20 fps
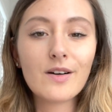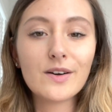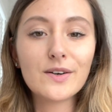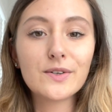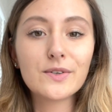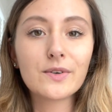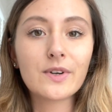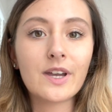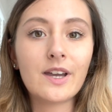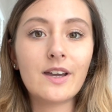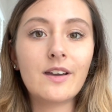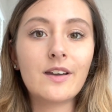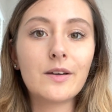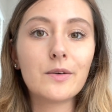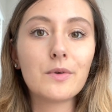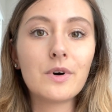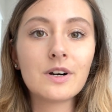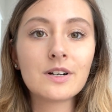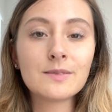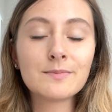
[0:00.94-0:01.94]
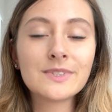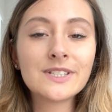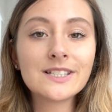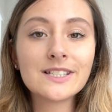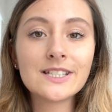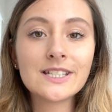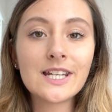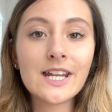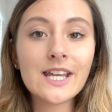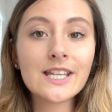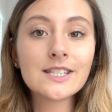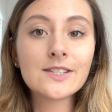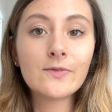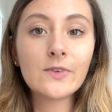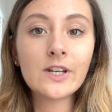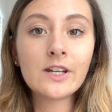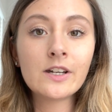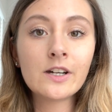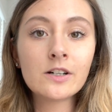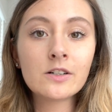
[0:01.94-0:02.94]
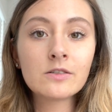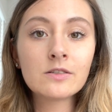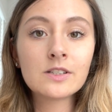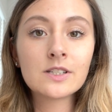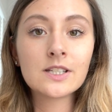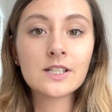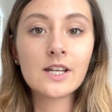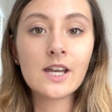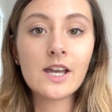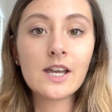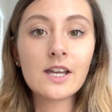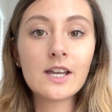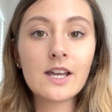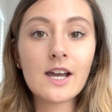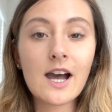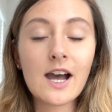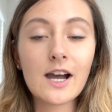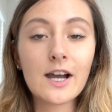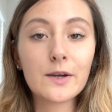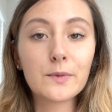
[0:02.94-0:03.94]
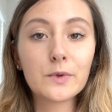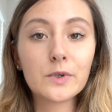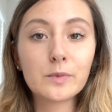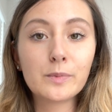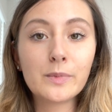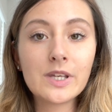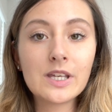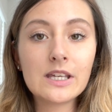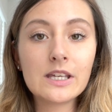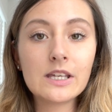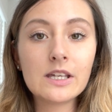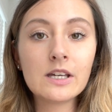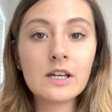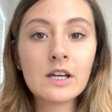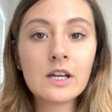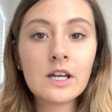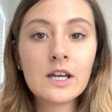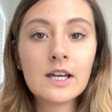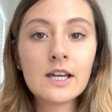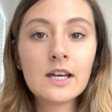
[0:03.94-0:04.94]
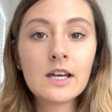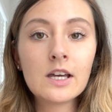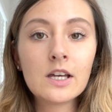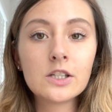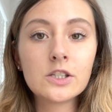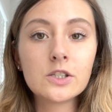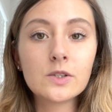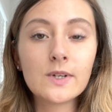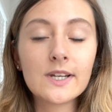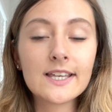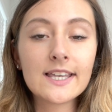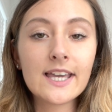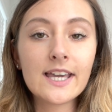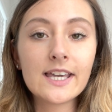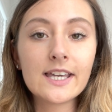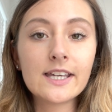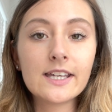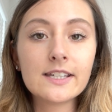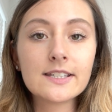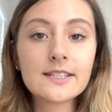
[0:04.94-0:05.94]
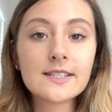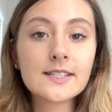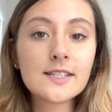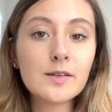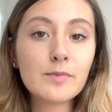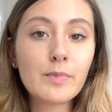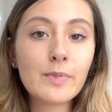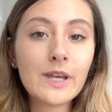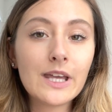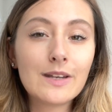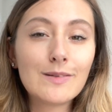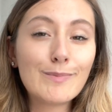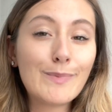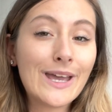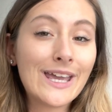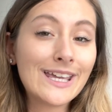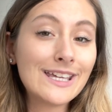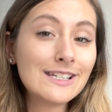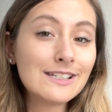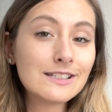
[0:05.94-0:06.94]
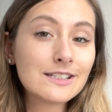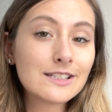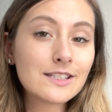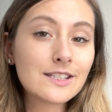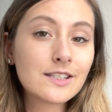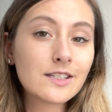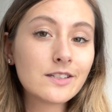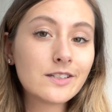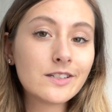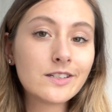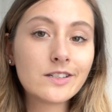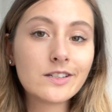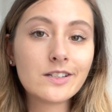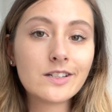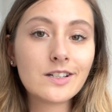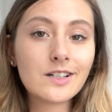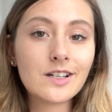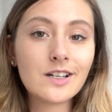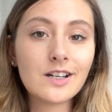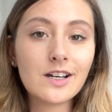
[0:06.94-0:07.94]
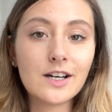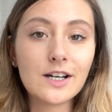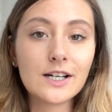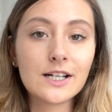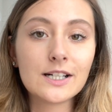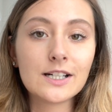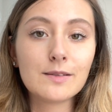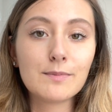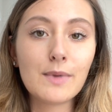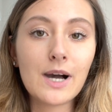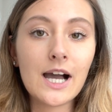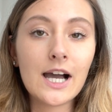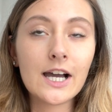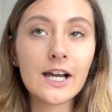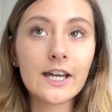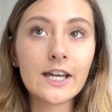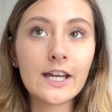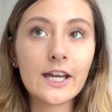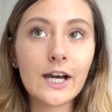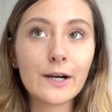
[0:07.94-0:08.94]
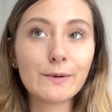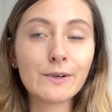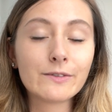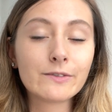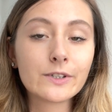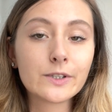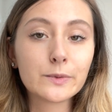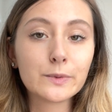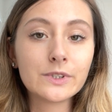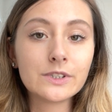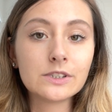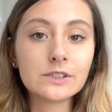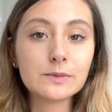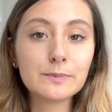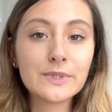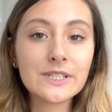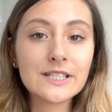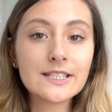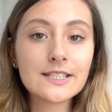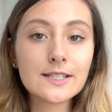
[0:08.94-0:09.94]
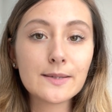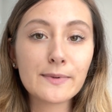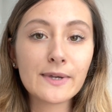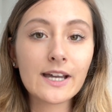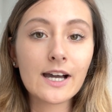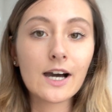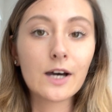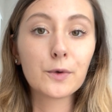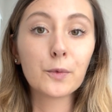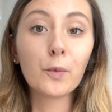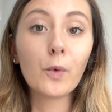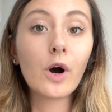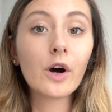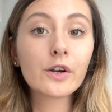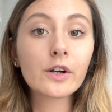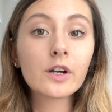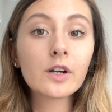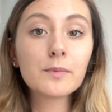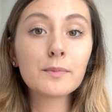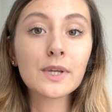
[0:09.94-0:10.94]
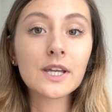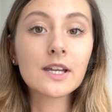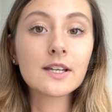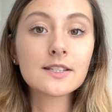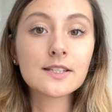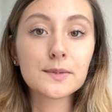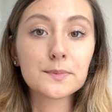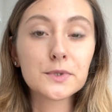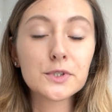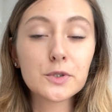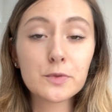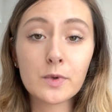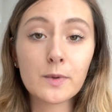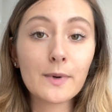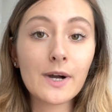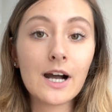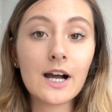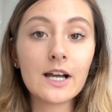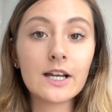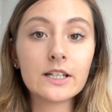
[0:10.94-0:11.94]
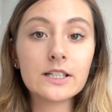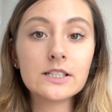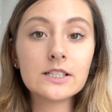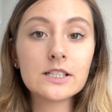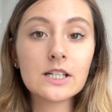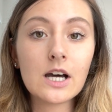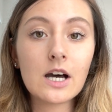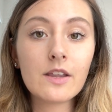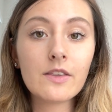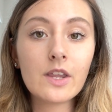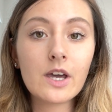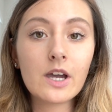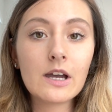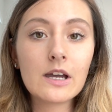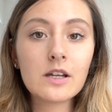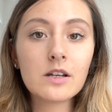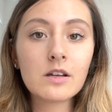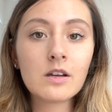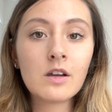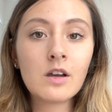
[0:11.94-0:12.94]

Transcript: Okay, welcome to today's video. Today I will be doing a sip and paint. I, however, will be sipping on water because I'm super behind on that.